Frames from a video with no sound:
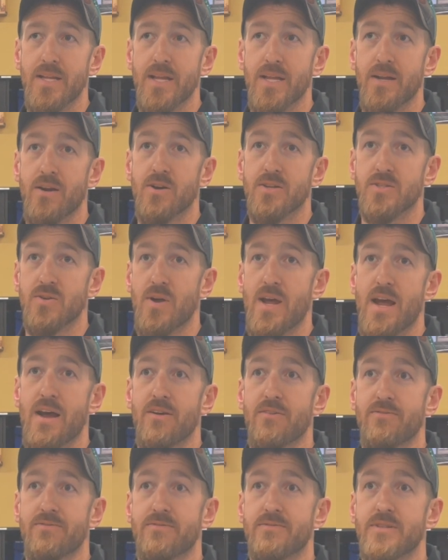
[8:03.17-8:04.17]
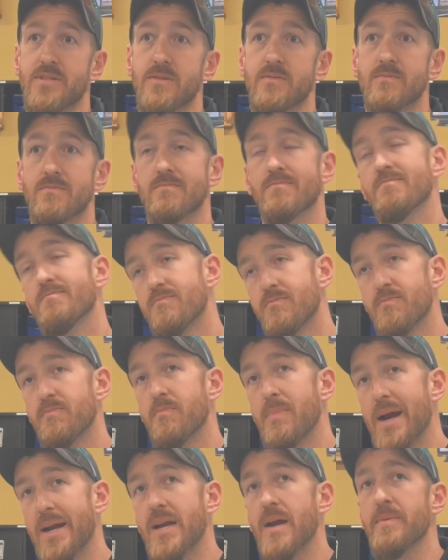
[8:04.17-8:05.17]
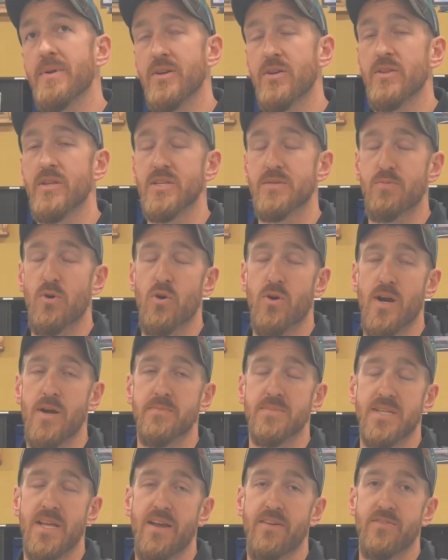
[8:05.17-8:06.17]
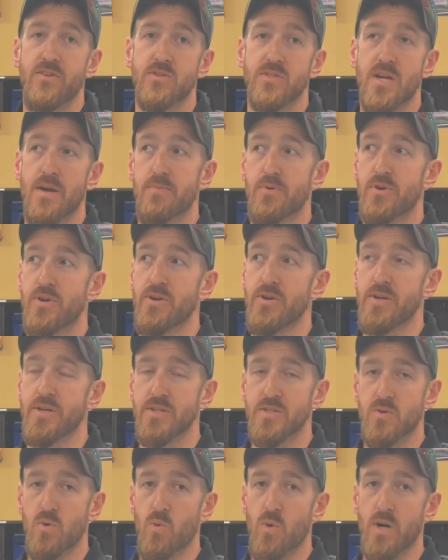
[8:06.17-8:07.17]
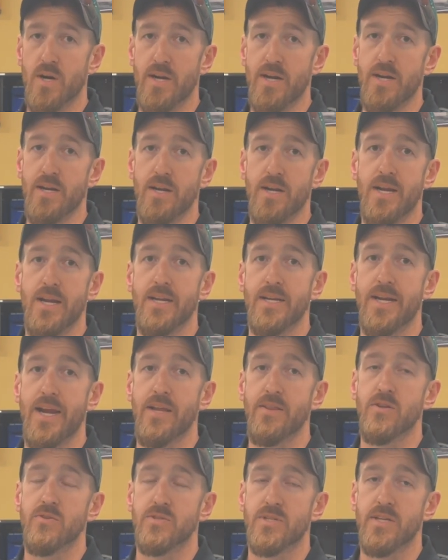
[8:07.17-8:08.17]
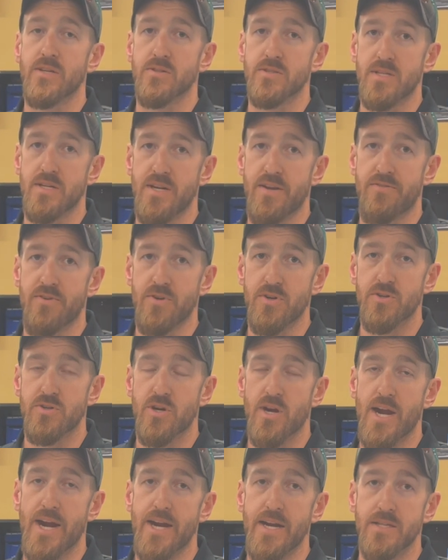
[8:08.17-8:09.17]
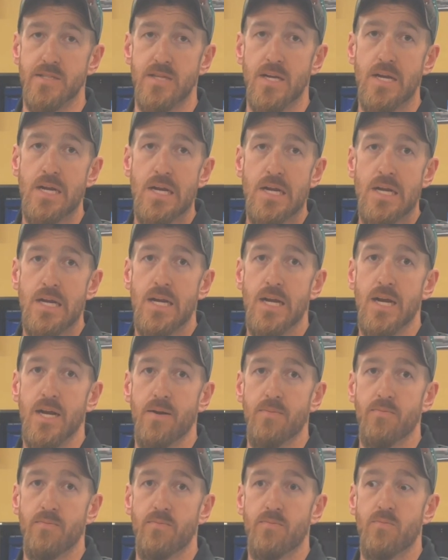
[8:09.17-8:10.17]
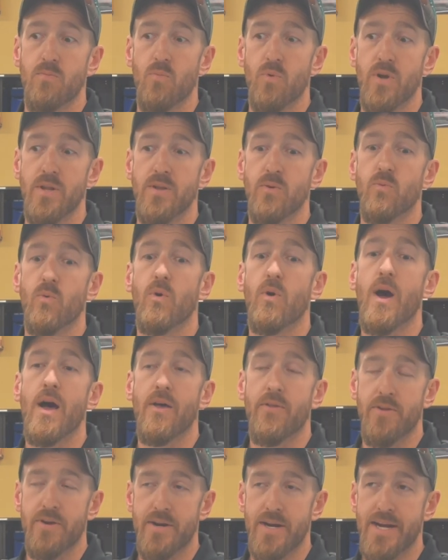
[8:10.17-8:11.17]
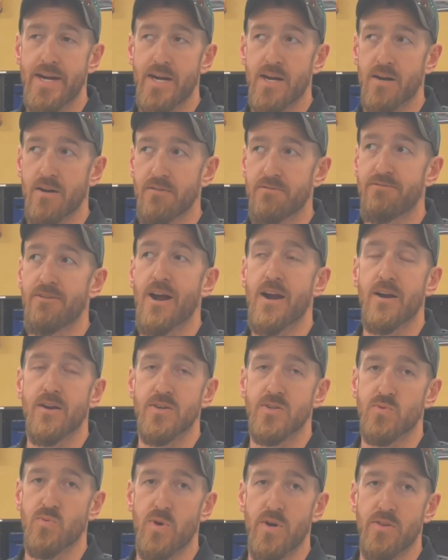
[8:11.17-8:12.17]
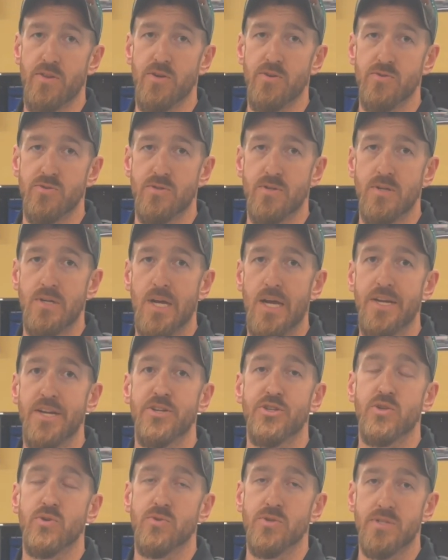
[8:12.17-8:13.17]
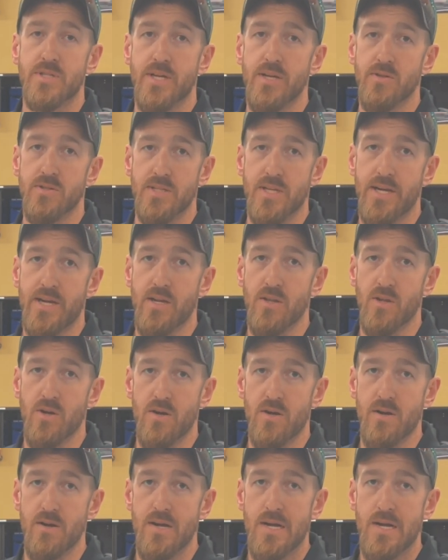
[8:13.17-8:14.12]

then also have, by coming to these programs, they have those opportunities to work and gain those skills in different trades. While they're here, fire is one of those additional skills they can learn.